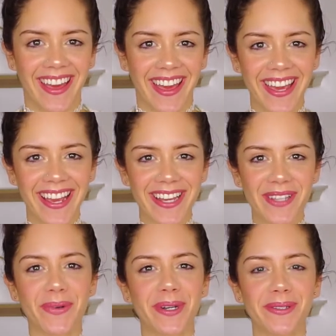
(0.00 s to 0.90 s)
Hey guys,
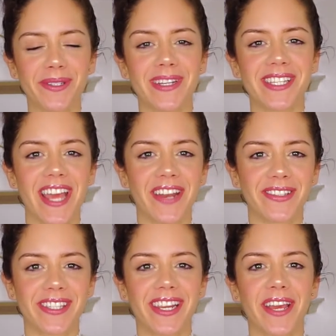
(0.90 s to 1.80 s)
welcome to my channel.
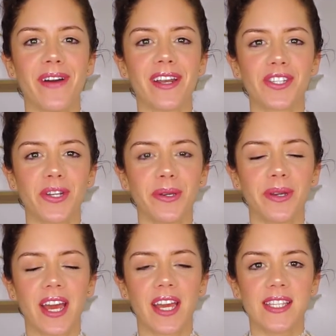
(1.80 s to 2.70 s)
Today I want to show you
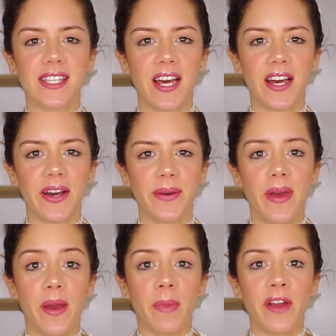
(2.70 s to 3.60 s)
guys
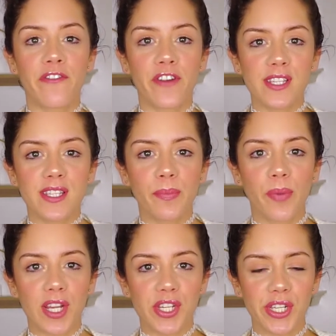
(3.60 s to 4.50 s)
my first
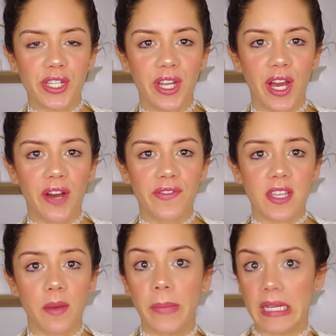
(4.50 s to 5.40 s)
impression of
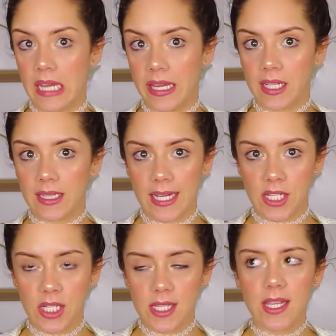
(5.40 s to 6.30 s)
some magnetic
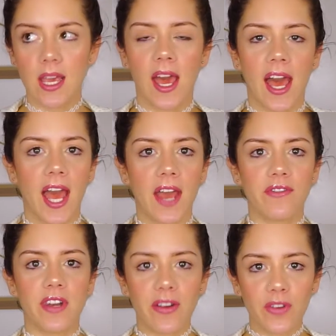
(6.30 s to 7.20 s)
lashes. I've
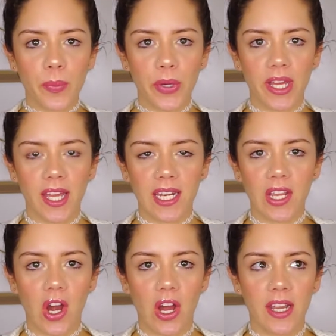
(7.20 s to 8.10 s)
never put any
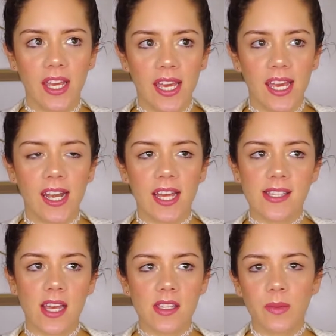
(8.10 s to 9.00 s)
on, and I
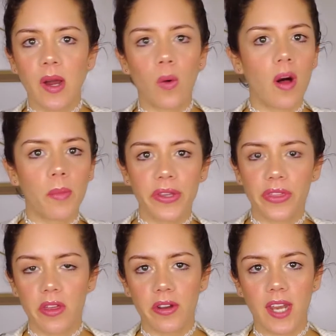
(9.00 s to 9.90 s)
saw some at Walmart
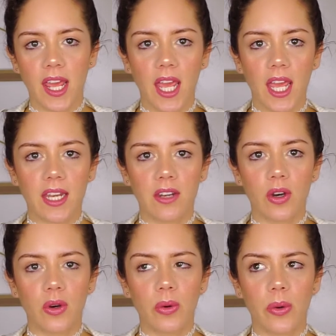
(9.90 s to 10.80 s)
the other day. I
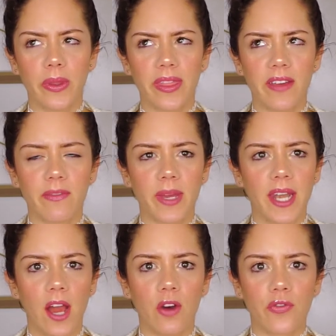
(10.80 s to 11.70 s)
know they've been
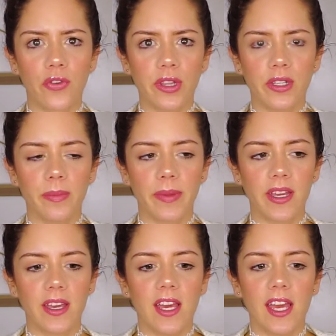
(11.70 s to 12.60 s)
out for a little
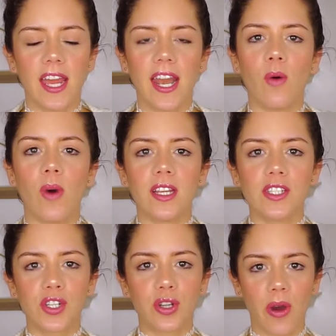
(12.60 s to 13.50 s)
bit, and I wanted
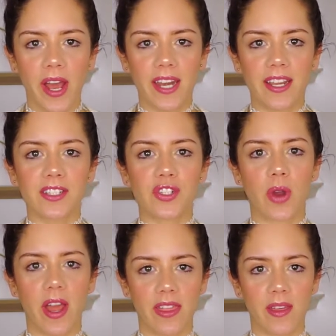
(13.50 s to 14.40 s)
to go ahead and
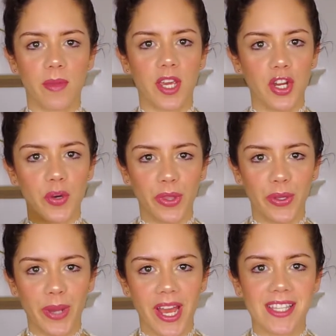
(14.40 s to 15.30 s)
try them here with
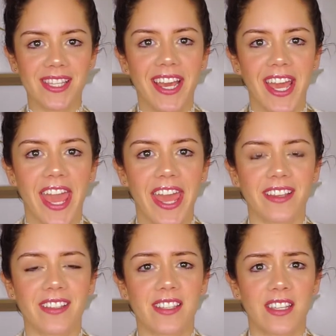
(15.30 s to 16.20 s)
you guys
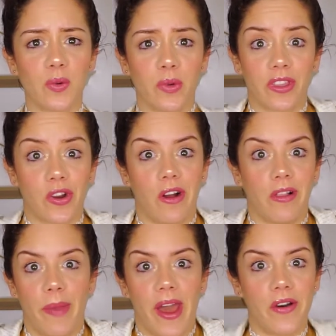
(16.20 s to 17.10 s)
and see what they're all
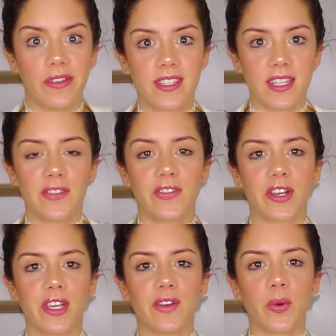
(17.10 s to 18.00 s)
about, see if they're
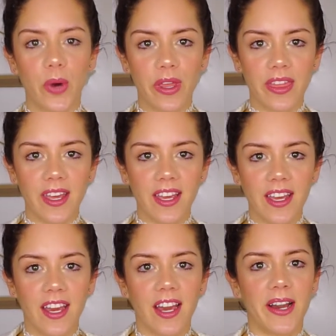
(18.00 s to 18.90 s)
even worth it.
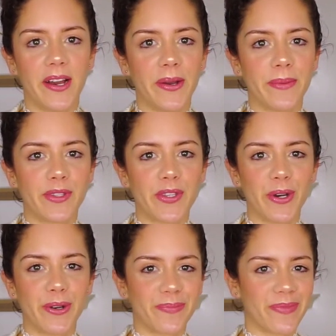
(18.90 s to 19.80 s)

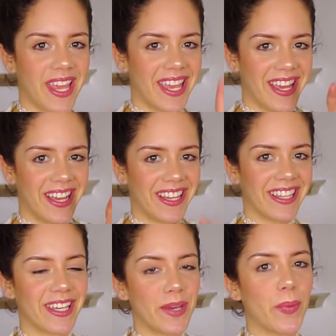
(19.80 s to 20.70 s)
So
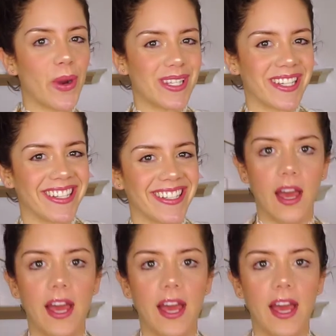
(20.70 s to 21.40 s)
keep watching.